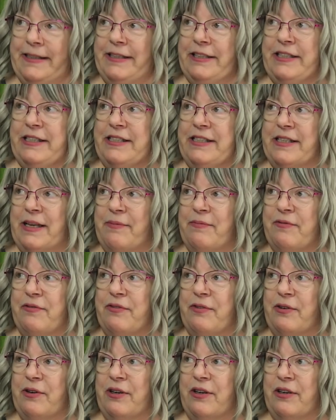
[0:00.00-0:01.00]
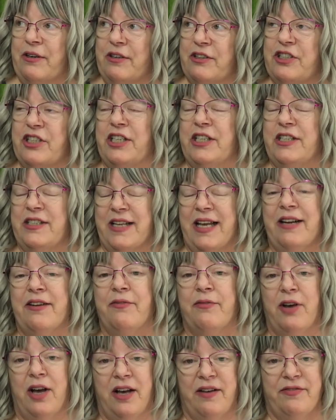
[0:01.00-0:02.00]
She's up for, or she's out
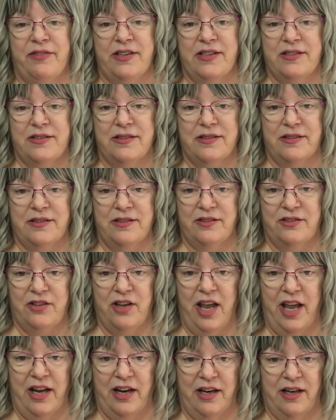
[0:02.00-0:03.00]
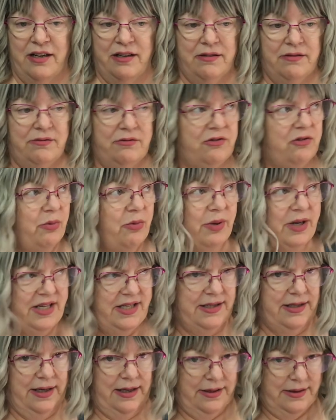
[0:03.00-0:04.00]
of office in
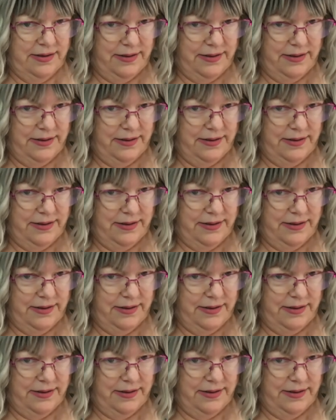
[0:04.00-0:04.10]
26.